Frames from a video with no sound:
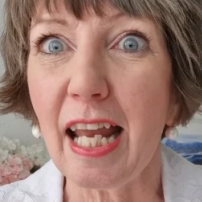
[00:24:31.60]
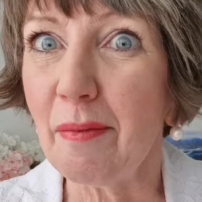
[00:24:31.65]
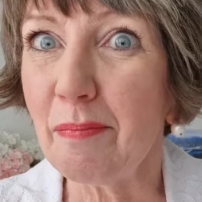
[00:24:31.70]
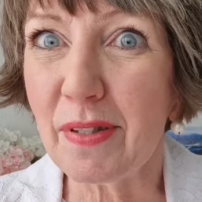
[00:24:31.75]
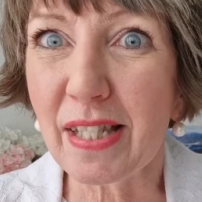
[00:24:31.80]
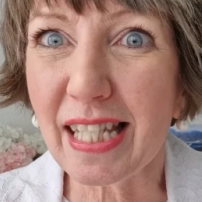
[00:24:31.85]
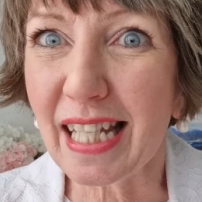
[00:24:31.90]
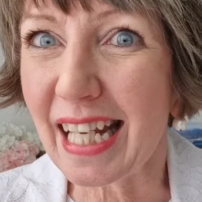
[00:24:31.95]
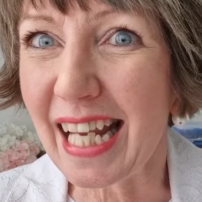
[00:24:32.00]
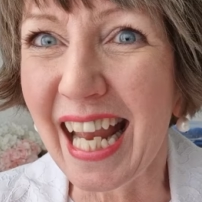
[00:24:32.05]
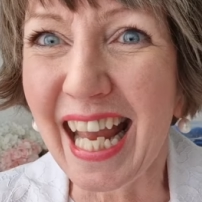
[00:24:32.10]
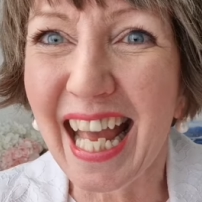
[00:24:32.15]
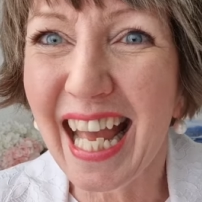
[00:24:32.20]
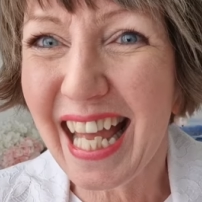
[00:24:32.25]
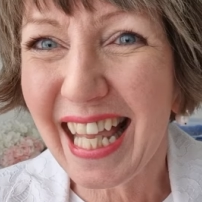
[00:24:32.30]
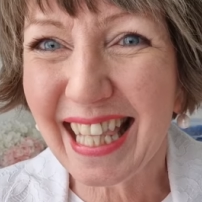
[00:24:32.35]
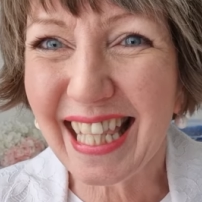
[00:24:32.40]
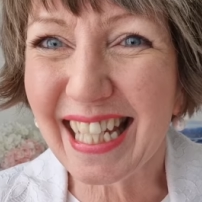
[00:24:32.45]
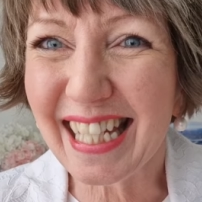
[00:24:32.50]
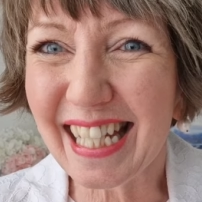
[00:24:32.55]
Empty
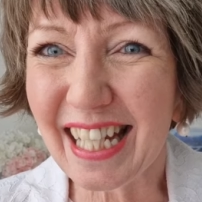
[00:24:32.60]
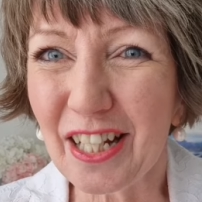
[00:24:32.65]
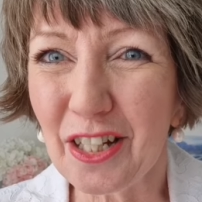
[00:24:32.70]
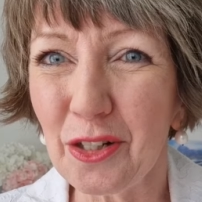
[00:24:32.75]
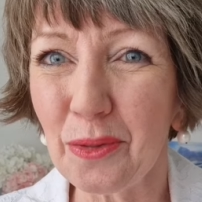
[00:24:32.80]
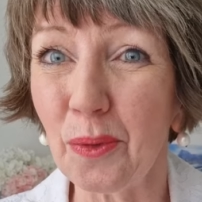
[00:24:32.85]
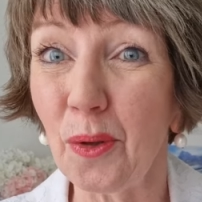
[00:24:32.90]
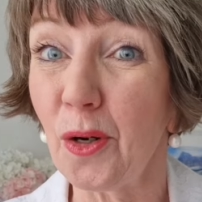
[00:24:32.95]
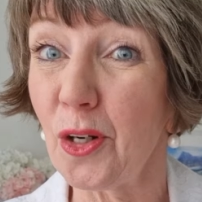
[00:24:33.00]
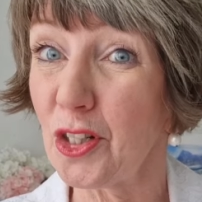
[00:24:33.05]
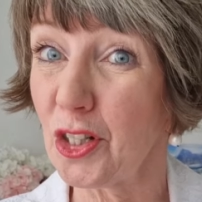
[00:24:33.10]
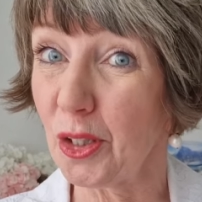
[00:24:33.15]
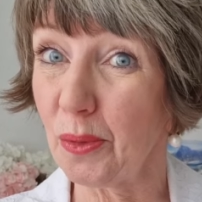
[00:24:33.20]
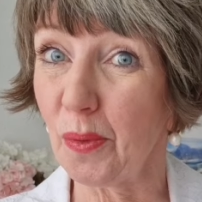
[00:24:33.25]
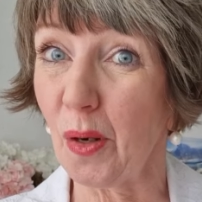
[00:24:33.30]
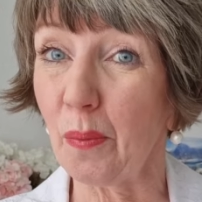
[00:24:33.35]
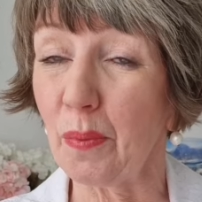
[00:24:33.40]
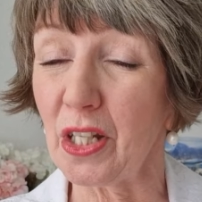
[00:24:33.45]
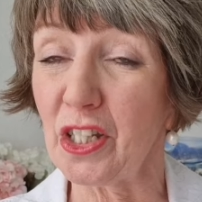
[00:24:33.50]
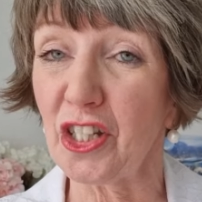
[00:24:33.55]
the dishwasher
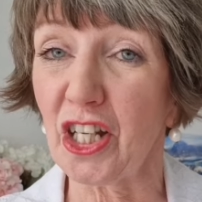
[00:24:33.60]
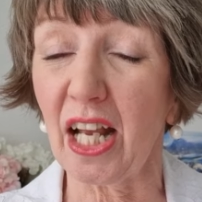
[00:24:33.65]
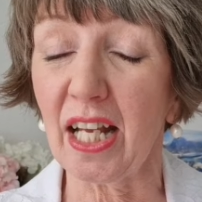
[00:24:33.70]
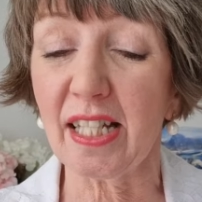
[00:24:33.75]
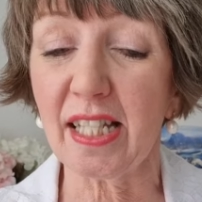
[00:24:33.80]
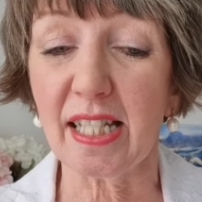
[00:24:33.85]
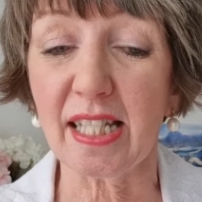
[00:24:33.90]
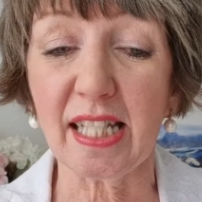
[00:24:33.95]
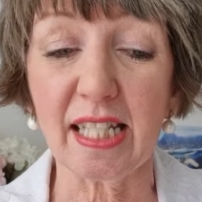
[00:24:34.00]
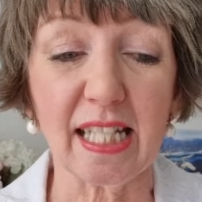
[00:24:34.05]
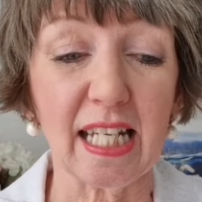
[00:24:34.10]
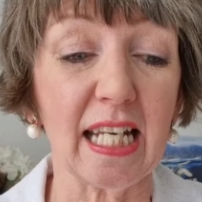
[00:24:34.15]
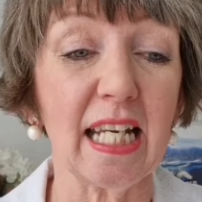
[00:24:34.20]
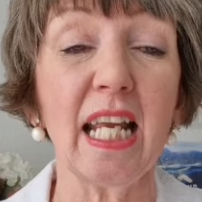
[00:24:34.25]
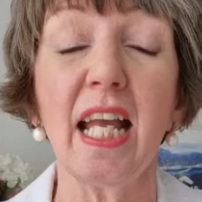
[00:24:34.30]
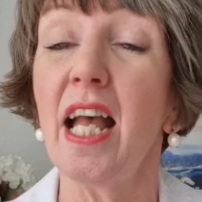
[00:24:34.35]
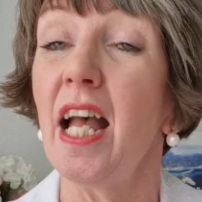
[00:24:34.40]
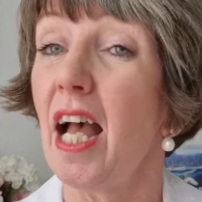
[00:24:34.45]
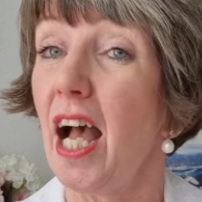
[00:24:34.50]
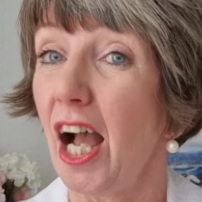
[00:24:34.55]
while we chatted
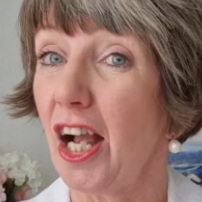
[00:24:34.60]
today.